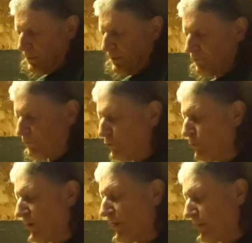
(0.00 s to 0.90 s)
that's a
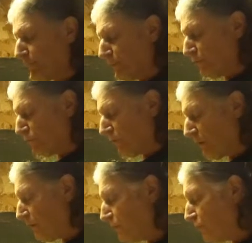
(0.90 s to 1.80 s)
2.5 inch
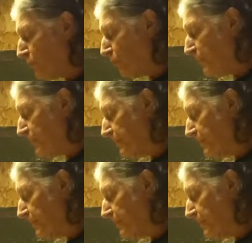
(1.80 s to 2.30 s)
tube